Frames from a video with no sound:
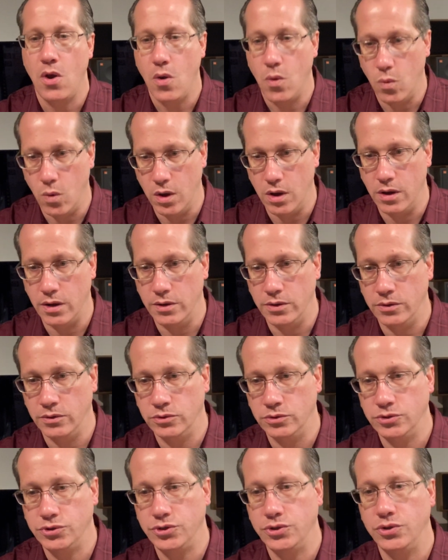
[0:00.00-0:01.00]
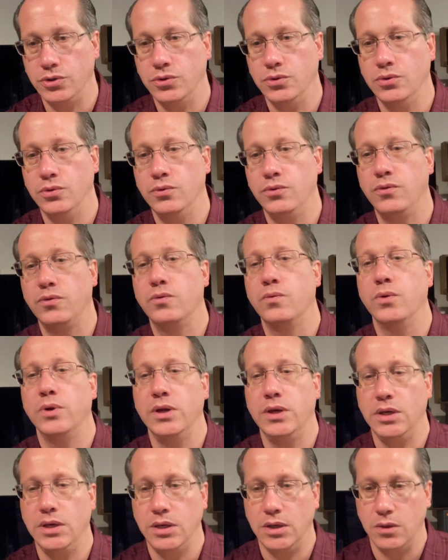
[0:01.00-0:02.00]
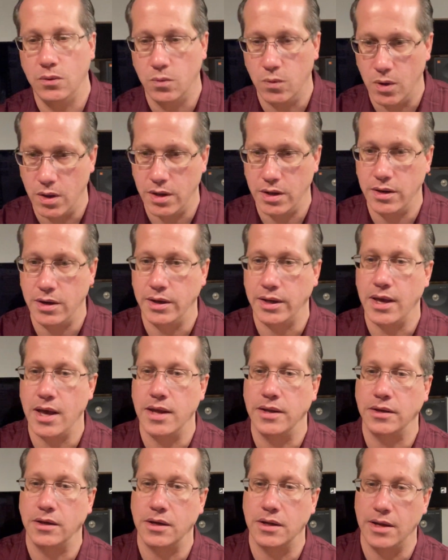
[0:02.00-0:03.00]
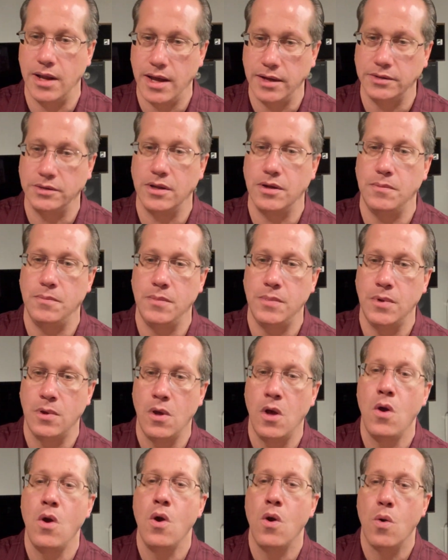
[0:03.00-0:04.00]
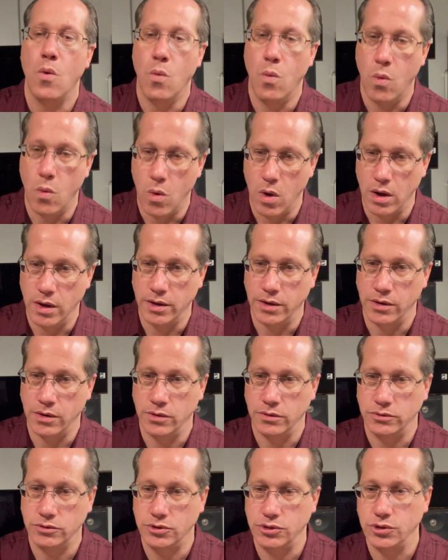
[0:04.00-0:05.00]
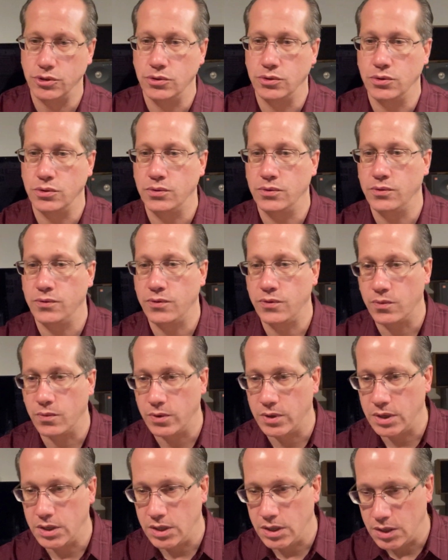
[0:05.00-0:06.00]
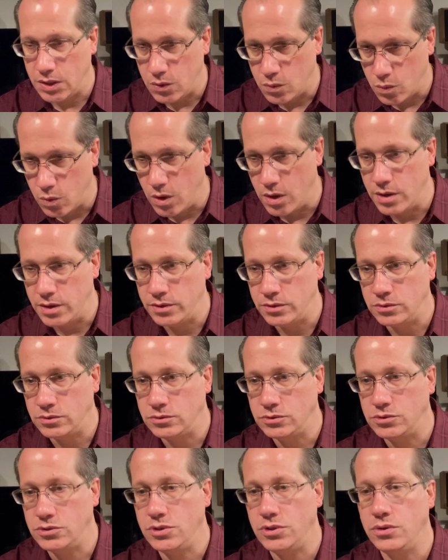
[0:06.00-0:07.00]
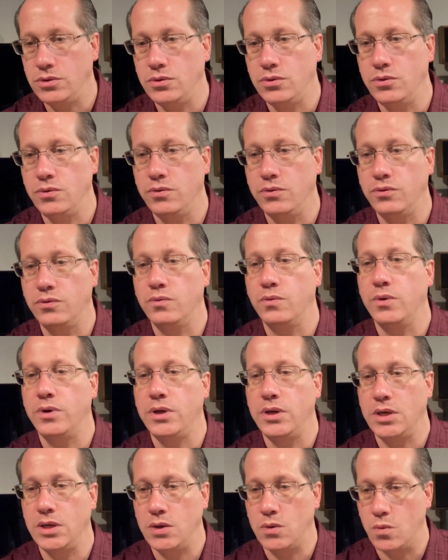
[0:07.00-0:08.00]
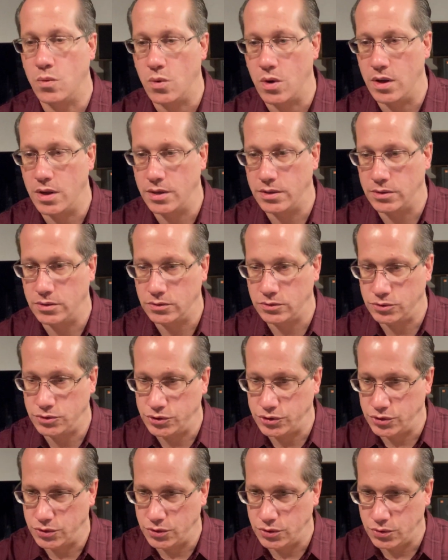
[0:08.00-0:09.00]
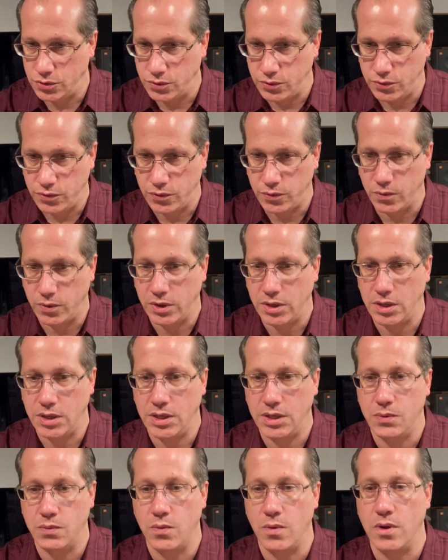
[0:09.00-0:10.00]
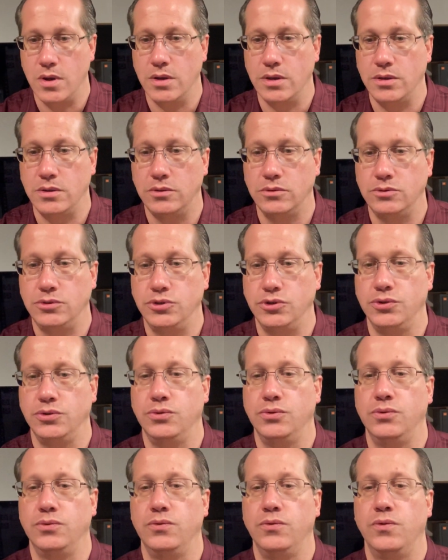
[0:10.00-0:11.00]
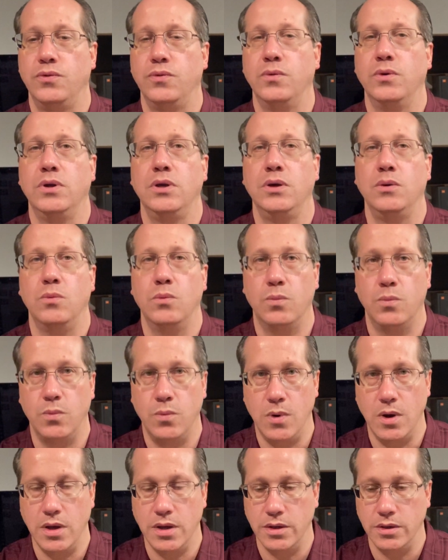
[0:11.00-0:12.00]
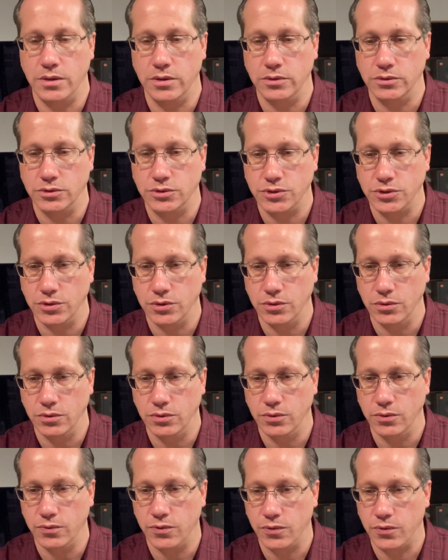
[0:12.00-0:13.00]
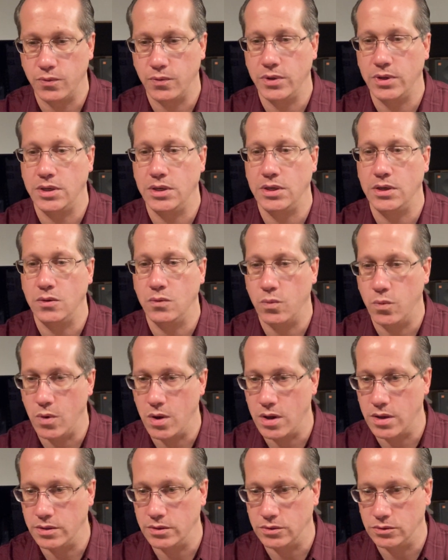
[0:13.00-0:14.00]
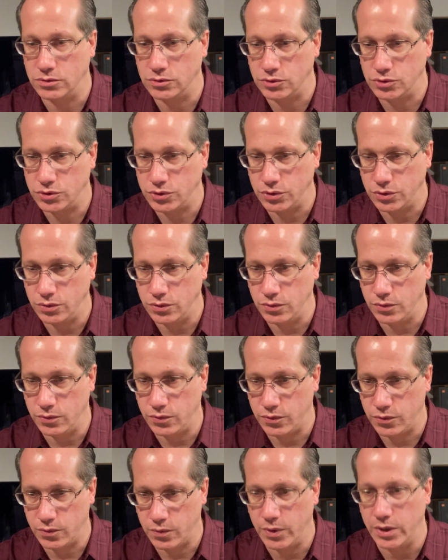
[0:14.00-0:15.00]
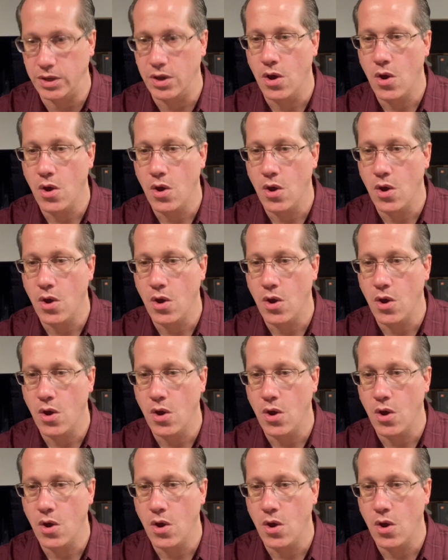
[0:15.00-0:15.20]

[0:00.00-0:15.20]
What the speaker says: 1, 2, 3, 1. Again, connect them. 1, 2, 3, 1, 2, 3, 1, 2, 3, 1, 2, 3, 1, 2, 3, 1, 2, 3,